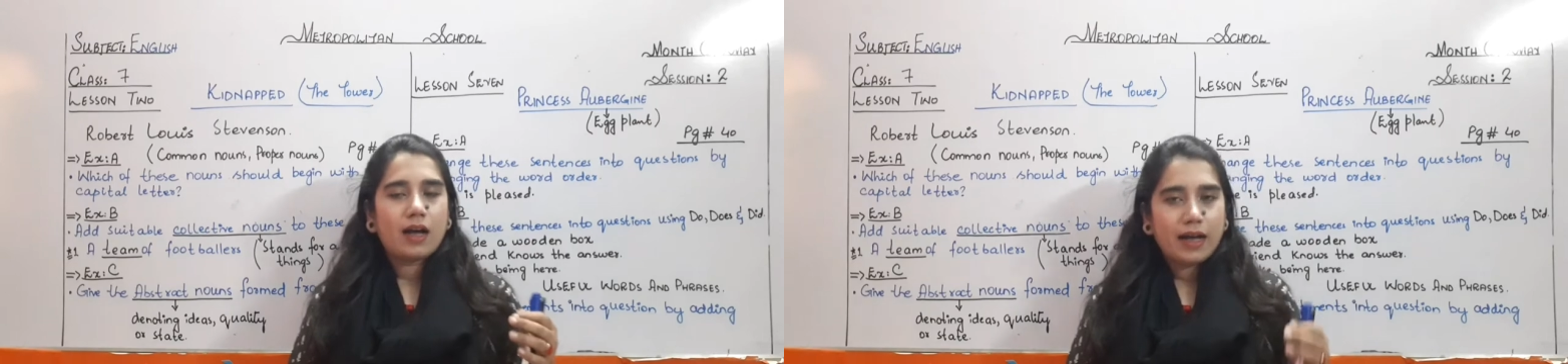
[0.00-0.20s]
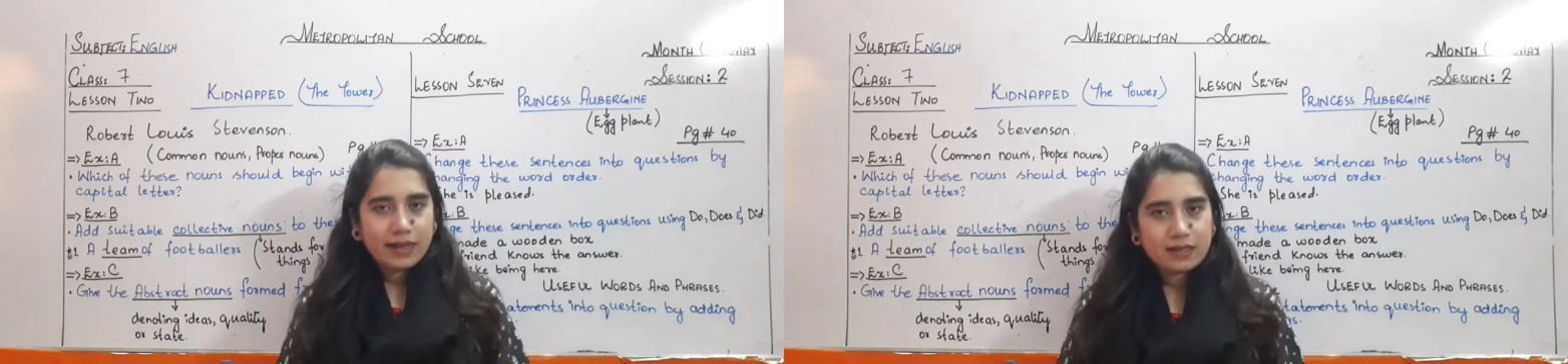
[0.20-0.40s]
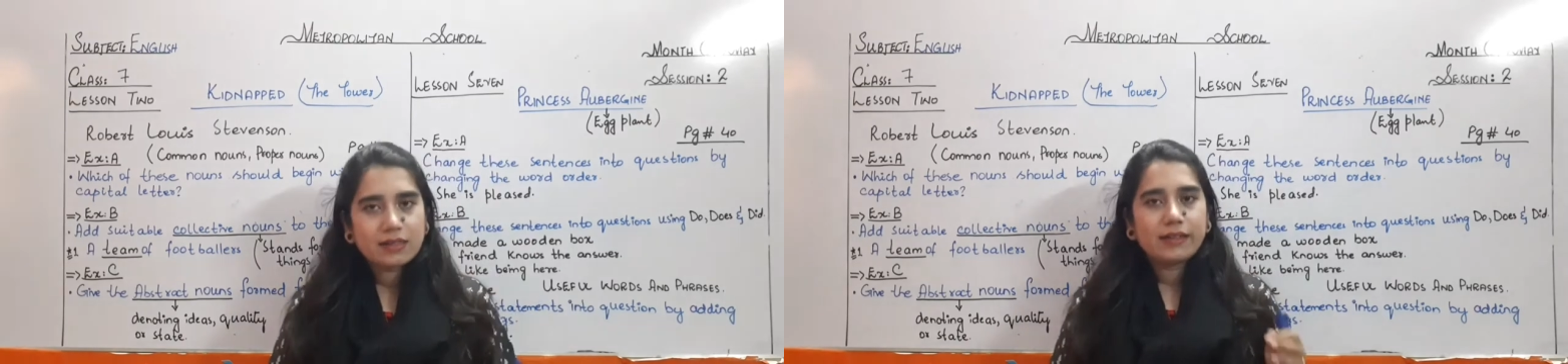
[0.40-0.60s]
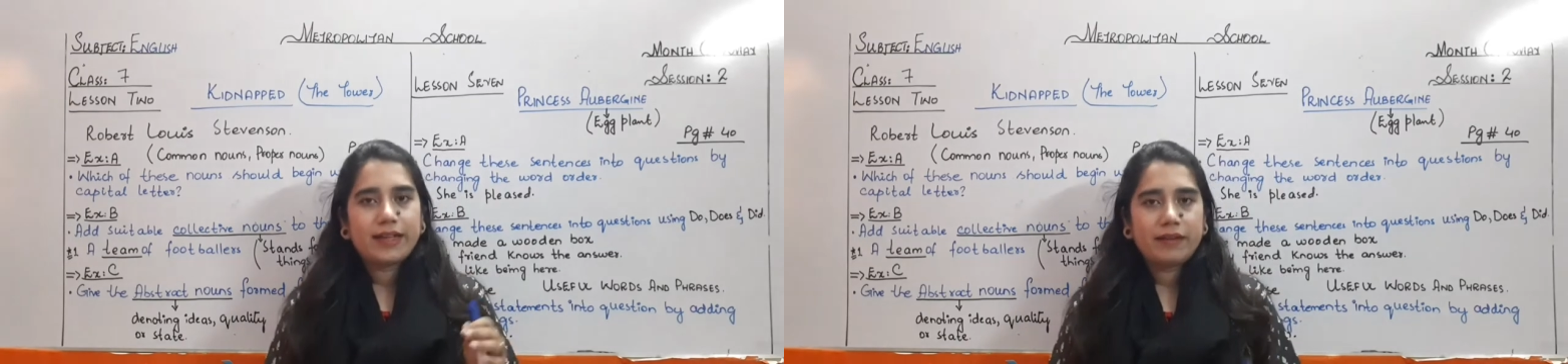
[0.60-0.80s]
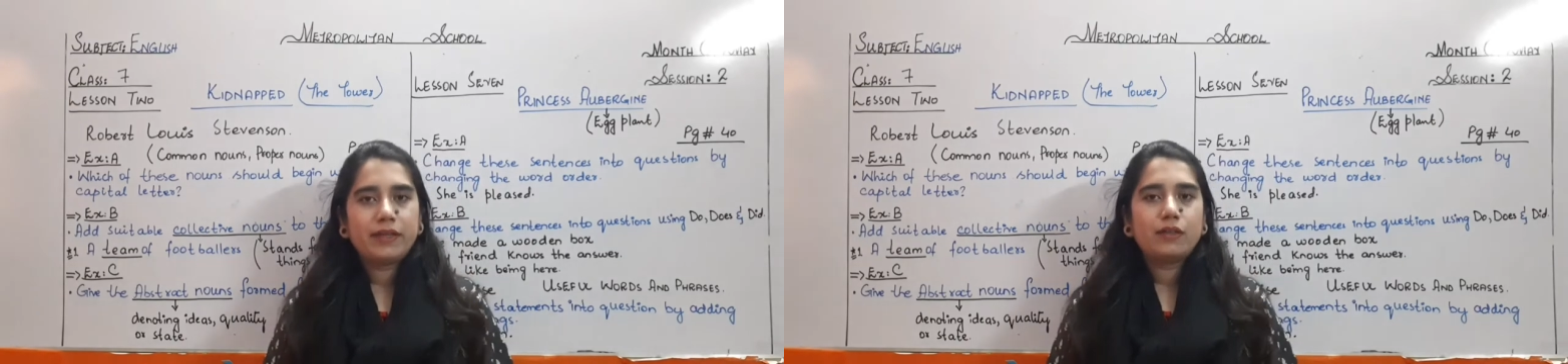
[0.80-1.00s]
asked
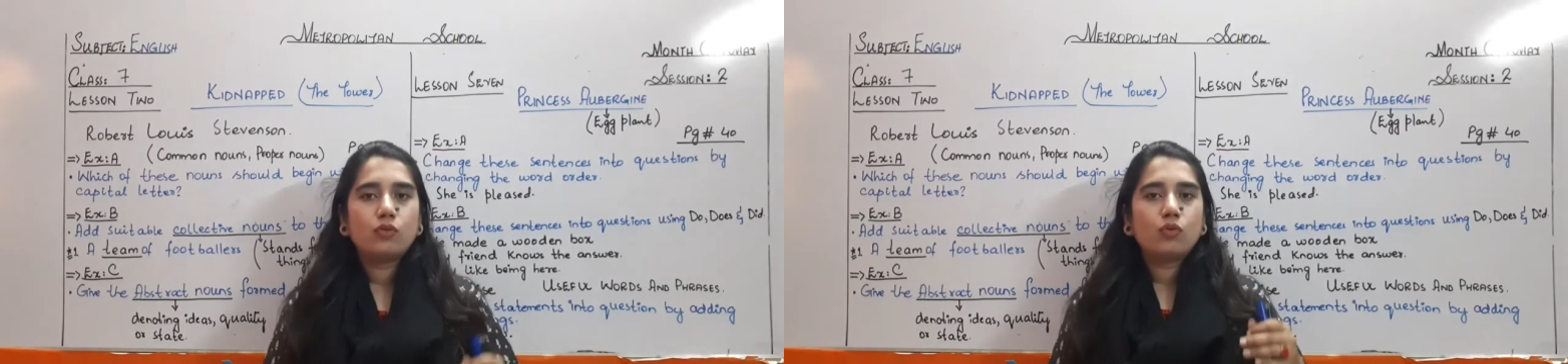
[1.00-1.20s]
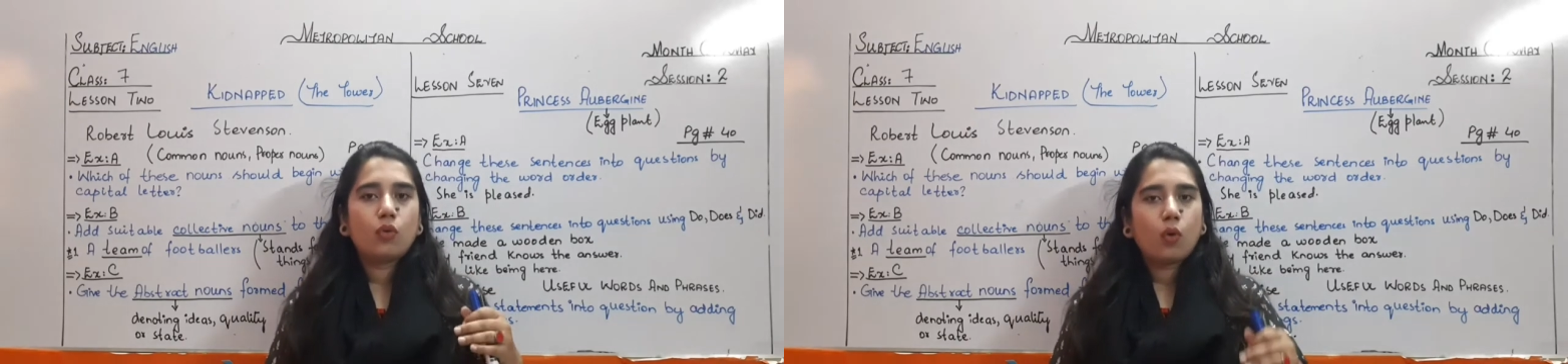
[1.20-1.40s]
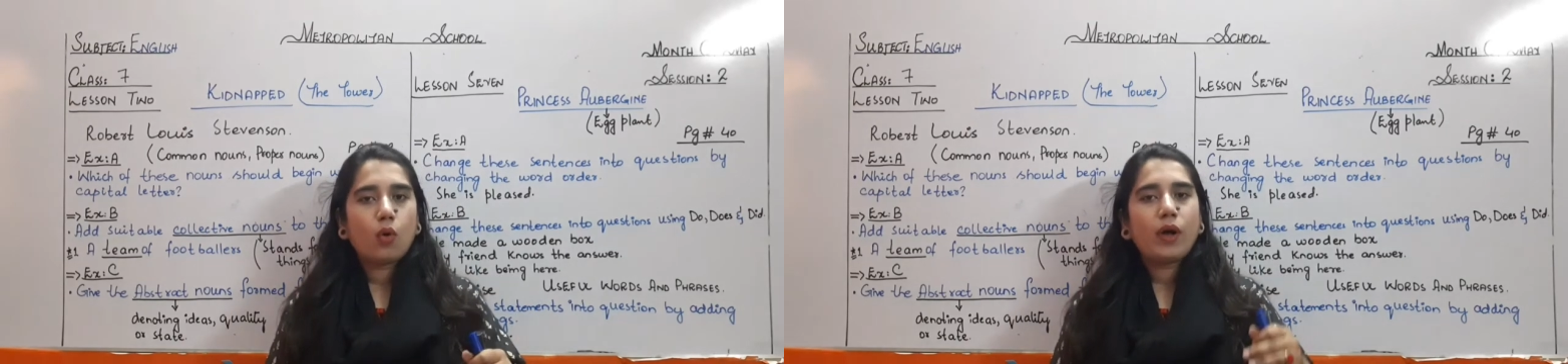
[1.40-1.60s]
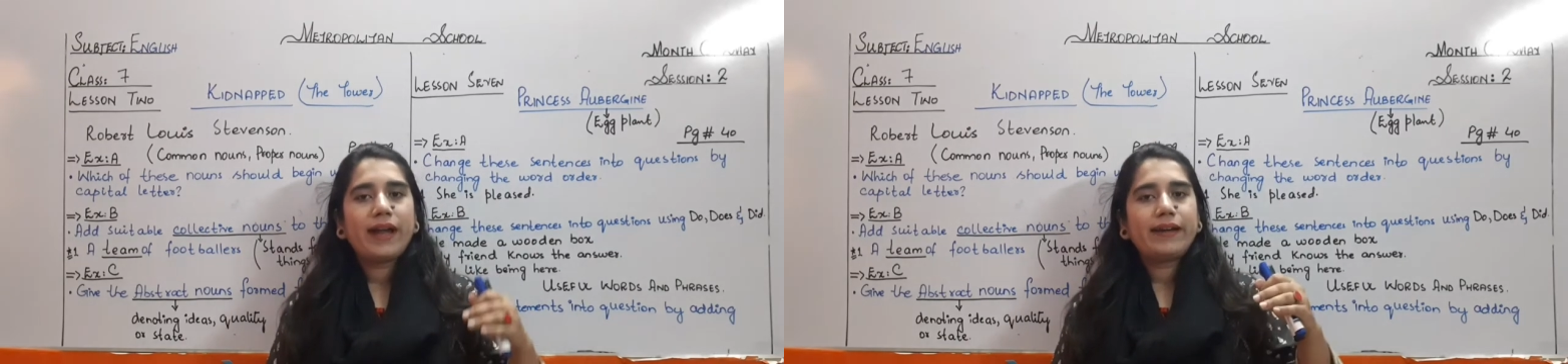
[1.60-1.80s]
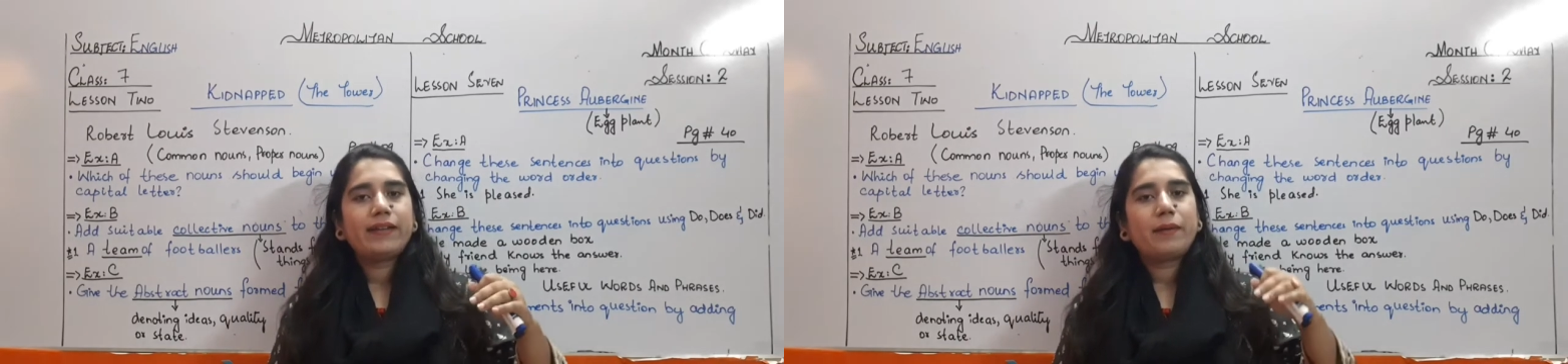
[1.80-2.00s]
David to go
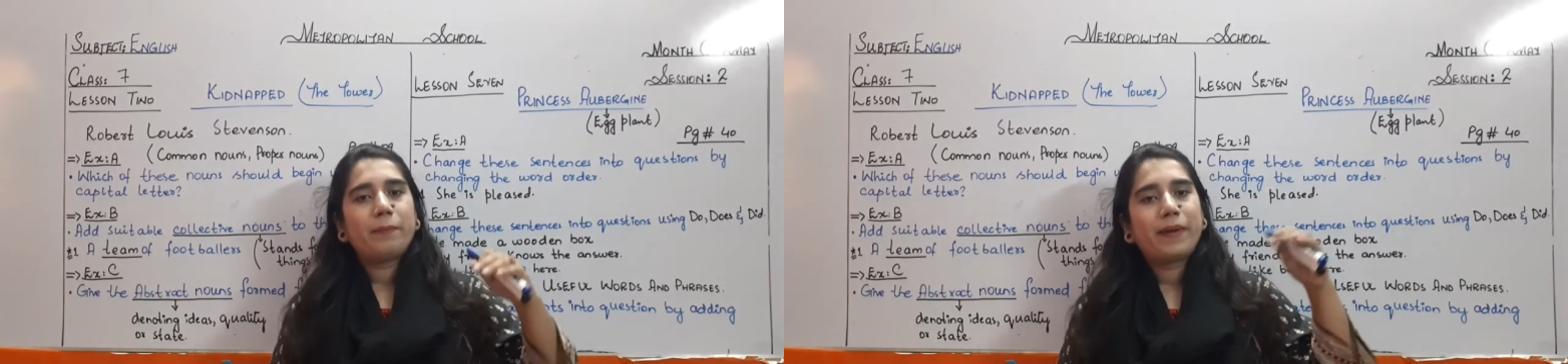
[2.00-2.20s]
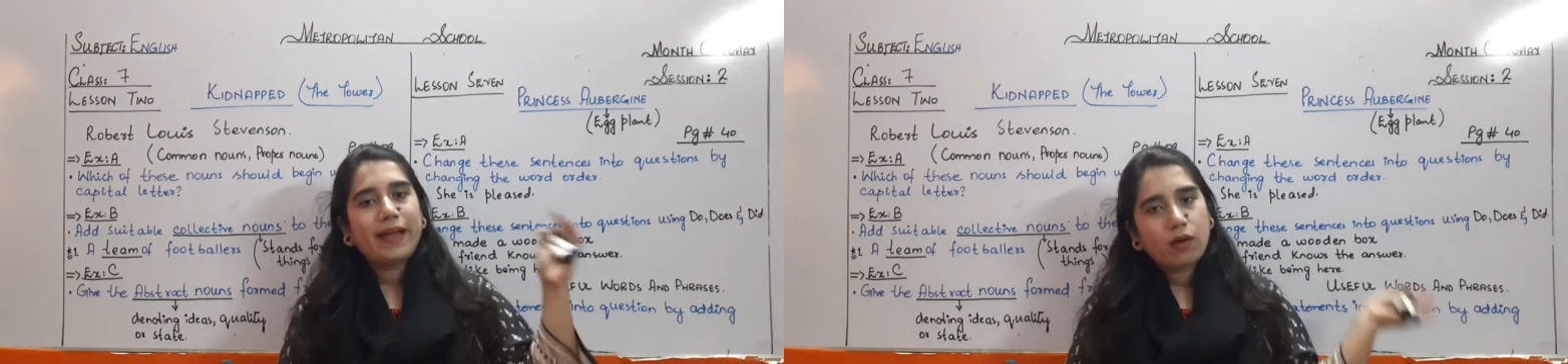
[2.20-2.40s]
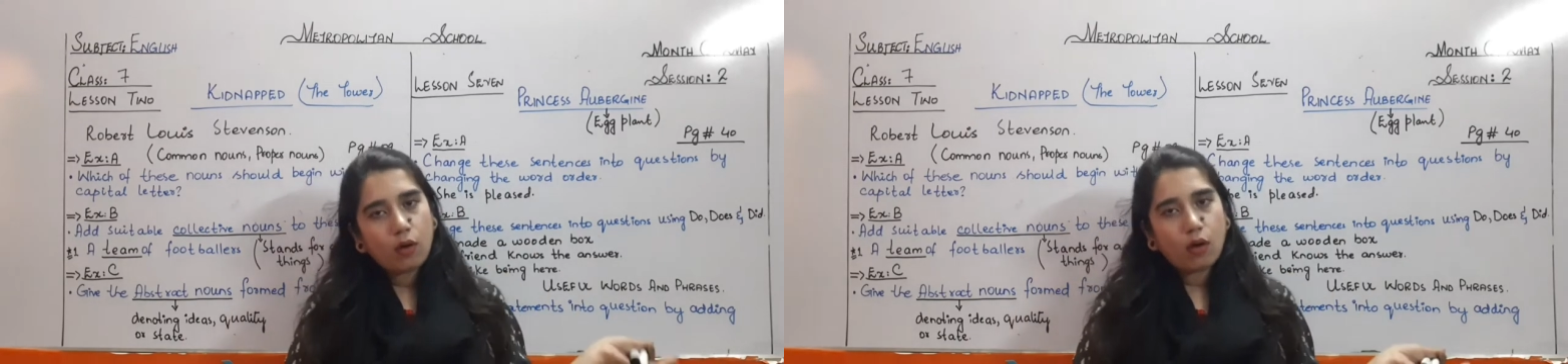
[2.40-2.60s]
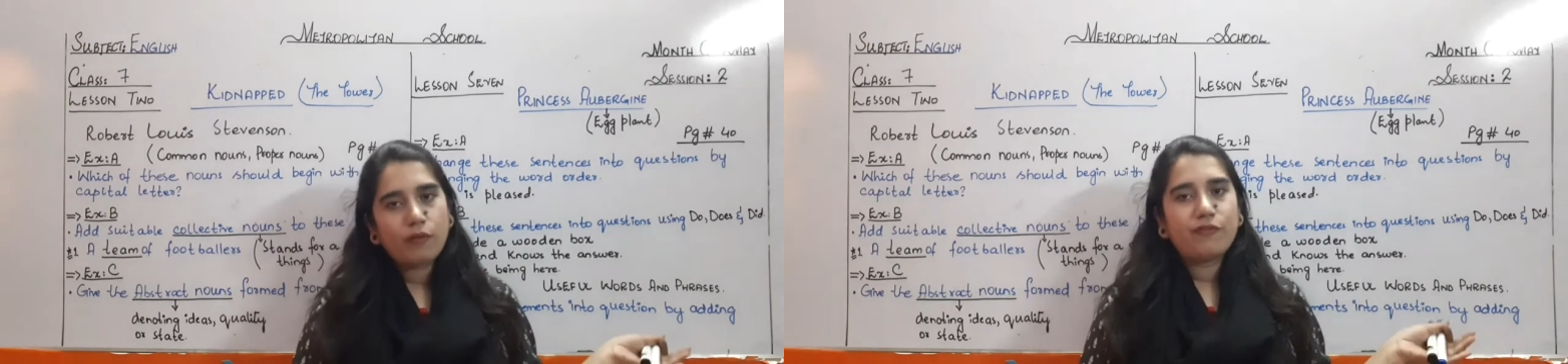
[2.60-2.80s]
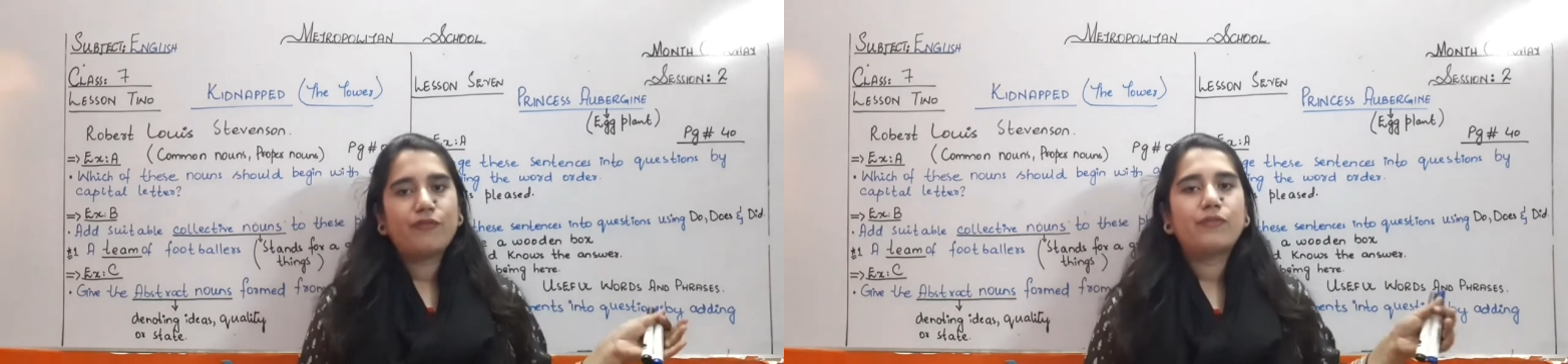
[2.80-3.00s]
at the back
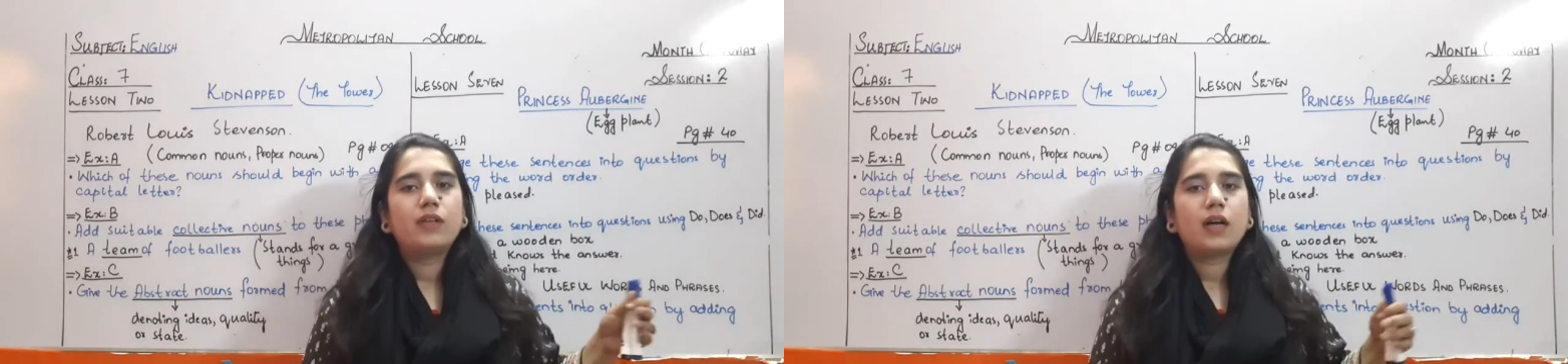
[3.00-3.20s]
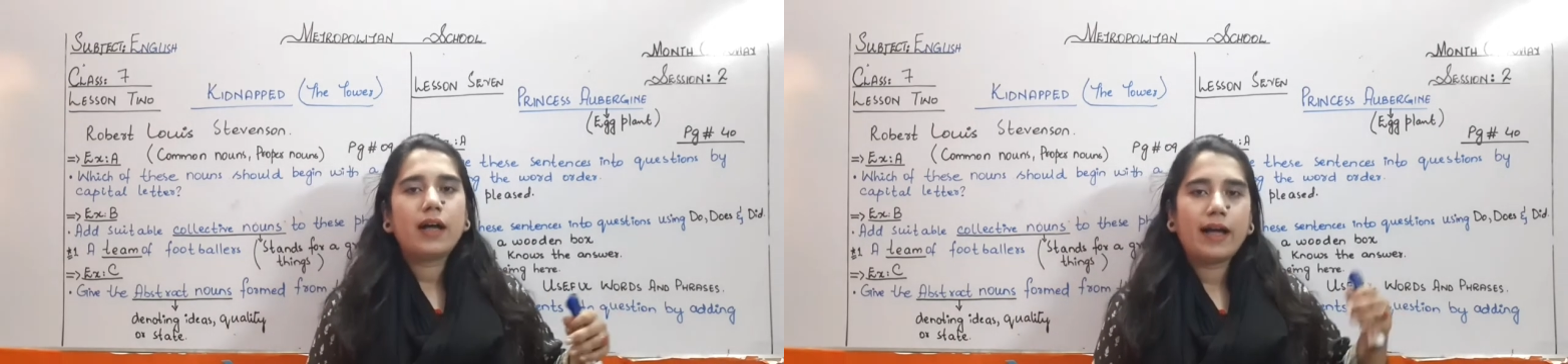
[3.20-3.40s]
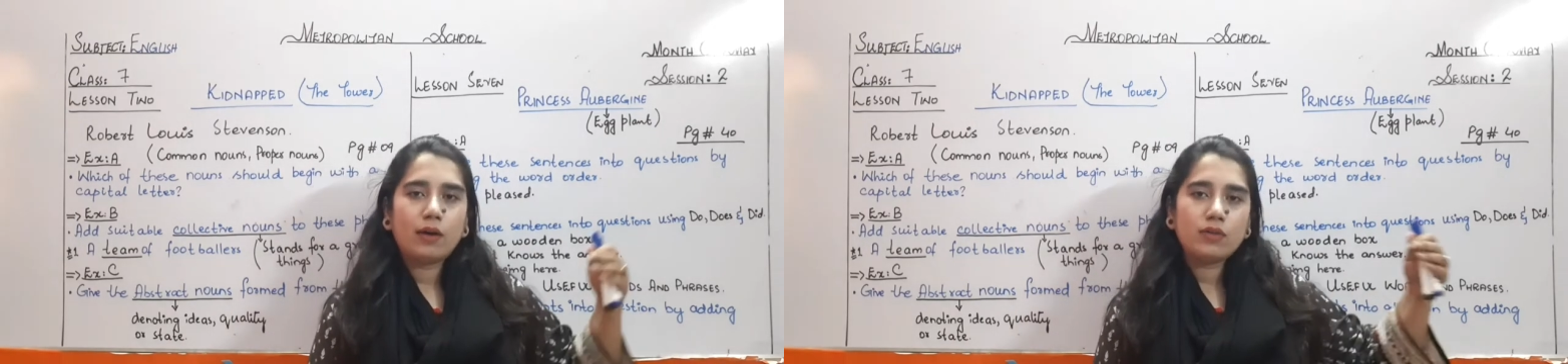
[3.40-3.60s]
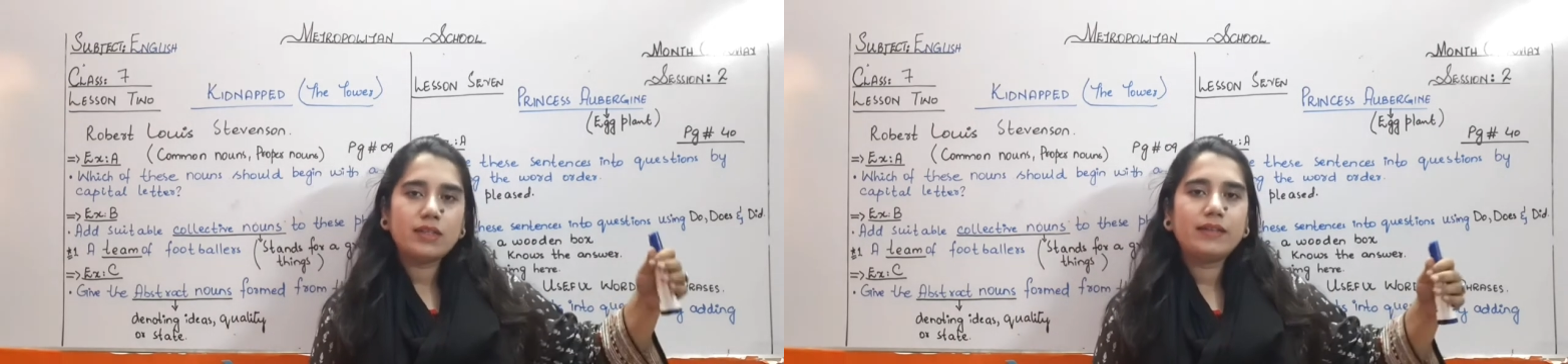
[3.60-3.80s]
of the house,